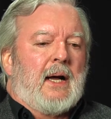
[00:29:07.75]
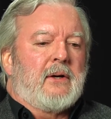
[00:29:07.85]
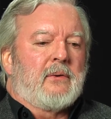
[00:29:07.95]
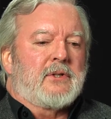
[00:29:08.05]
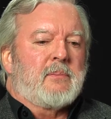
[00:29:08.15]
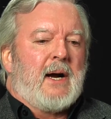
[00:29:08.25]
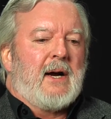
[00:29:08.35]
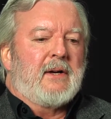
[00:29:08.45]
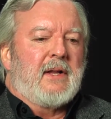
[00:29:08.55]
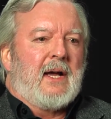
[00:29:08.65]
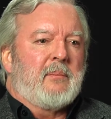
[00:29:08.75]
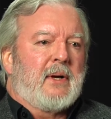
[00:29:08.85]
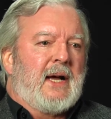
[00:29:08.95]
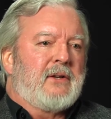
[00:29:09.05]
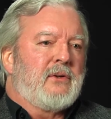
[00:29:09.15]
don't aspire to that,
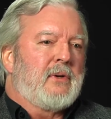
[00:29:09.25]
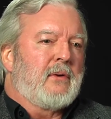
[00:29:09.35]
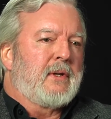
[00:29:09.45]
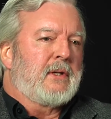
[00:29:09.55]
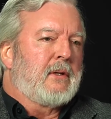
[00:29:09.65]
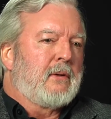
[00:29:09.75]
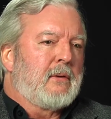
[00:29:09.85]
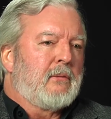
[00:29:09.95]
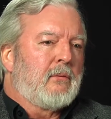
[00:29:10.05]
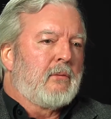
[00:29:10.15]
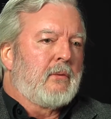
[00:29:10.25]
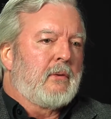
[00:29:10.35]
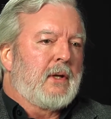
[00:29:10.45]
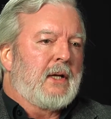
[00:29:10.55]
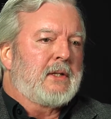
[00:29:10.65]
but I do know
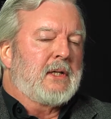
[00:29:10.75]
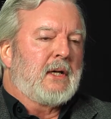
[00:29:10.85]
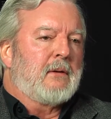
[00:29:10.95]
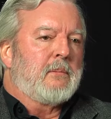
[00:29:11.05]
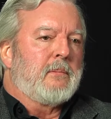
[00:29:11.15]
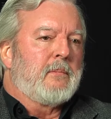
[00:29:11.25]
that